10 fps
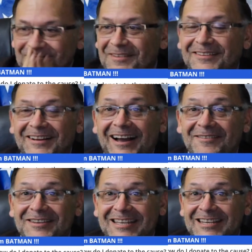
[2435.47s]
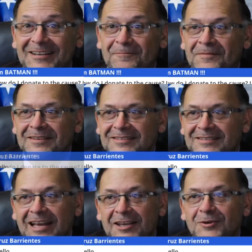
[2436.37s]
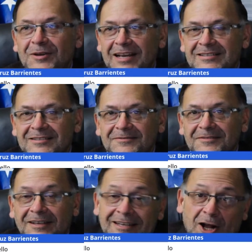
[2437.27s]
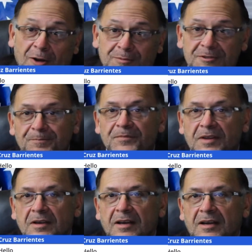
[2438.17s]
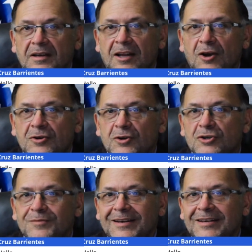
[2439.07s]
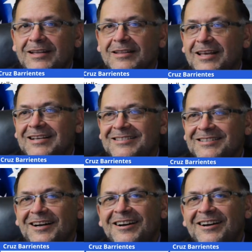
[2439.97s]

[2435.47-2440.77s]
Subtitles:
I'm giddy. Thank you, guys. It helps. Hello, Cruz Barrientes. Hi,